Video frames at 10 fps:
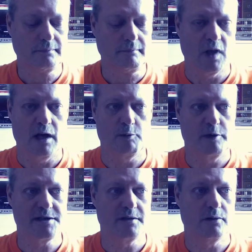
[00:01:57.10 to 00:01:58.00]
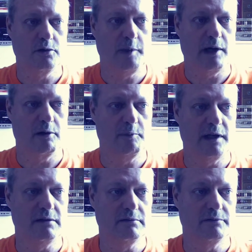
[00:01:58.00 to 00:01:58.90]
I'm going to press and hold the power
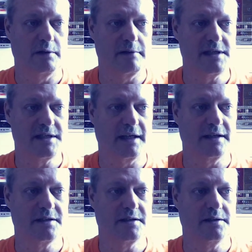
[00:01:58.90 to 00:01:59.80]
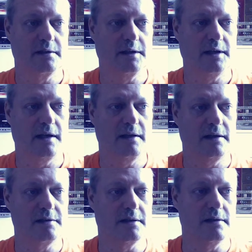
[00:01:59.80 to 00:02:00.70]
button for 3 seconds to turn it on.
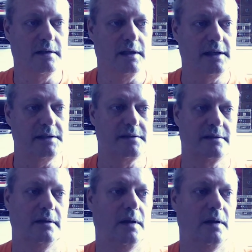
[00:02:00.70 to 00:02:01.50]
There's all the lights.